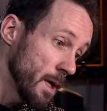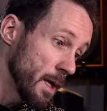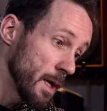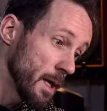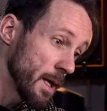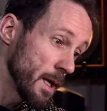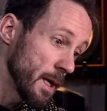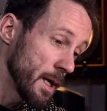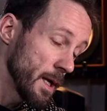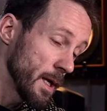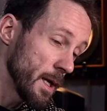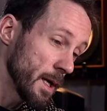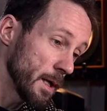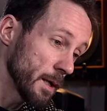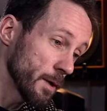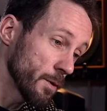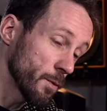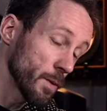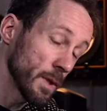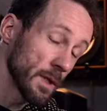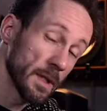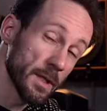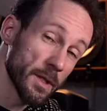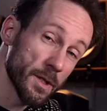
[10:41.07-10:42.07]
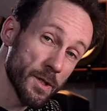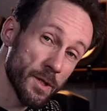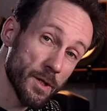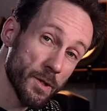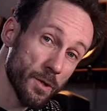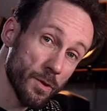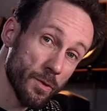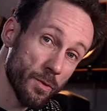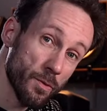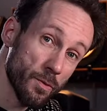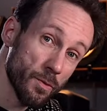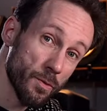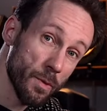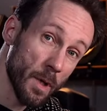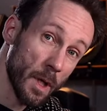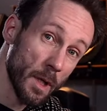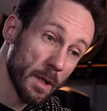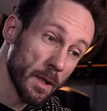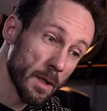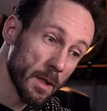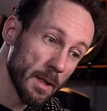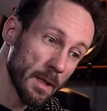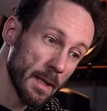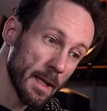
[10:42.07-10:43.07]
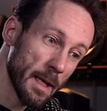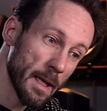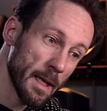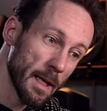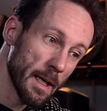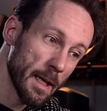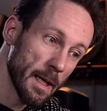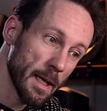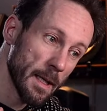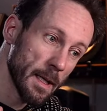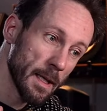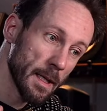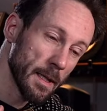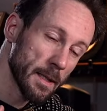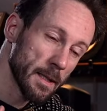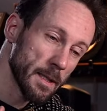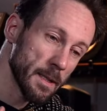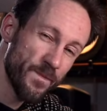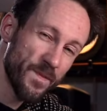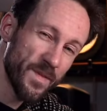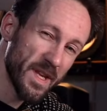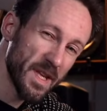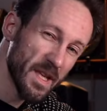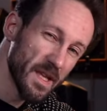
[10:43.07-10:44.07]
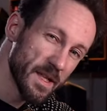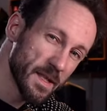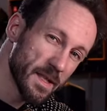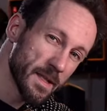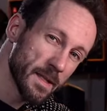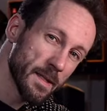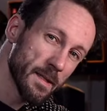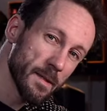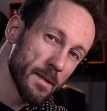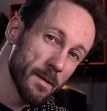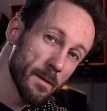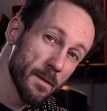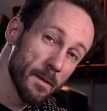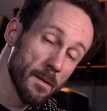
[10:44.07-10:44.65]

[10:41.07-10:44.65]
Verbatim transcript: it really struck that this